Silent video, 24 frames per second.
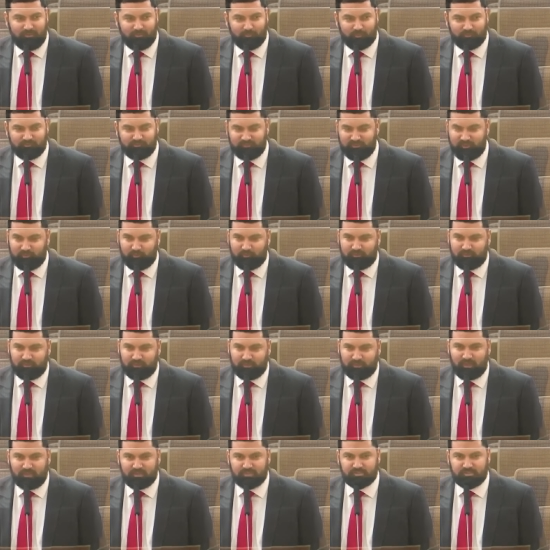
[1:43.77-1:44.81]
proceeding with
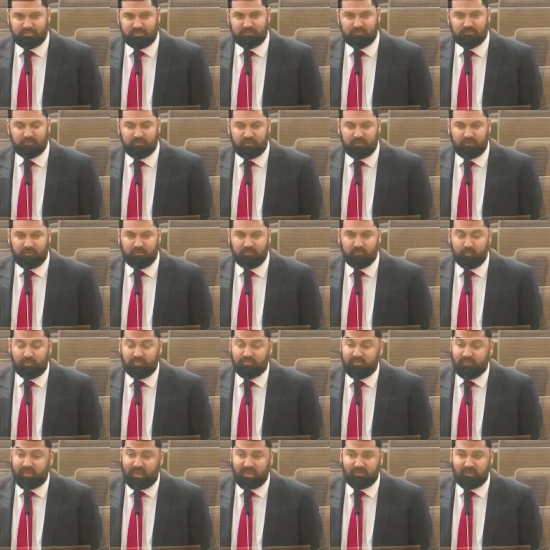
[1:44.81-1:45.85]
litigation.
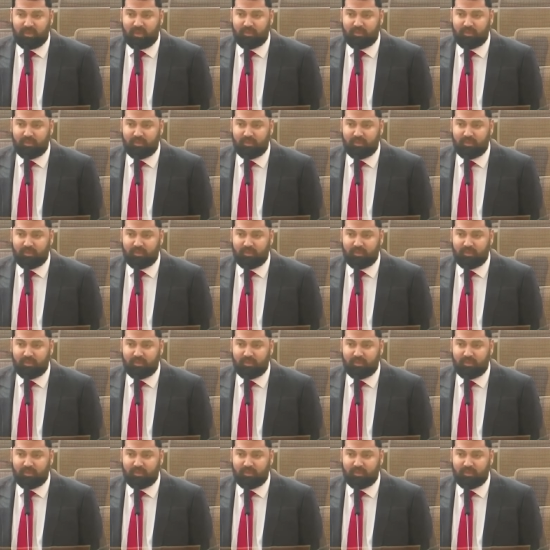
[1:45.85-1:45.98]
With that,